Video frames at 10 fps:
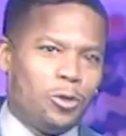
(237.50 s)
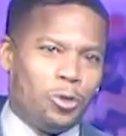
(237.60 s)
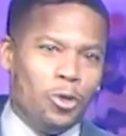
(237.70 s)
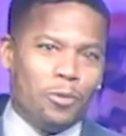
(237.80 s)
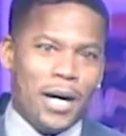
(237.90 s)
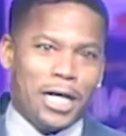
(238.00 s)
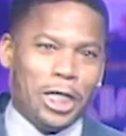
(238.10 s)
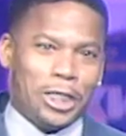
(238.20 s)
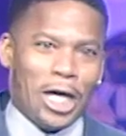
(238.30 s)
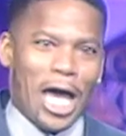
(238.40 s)
you use my
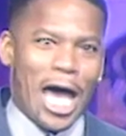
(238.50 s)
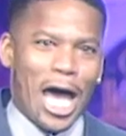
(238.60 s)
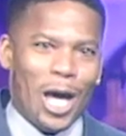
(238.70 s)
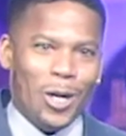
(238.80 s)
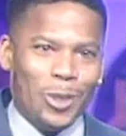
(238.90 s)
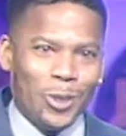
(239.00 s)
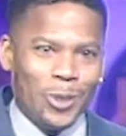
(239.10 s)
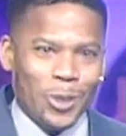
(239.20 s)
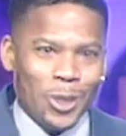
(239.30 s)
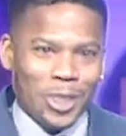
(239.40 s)
good towel.
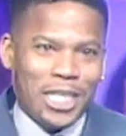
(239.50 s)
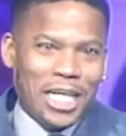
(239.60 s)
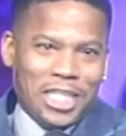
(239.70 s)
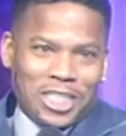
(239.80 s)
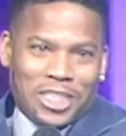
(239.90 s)
Come on, take this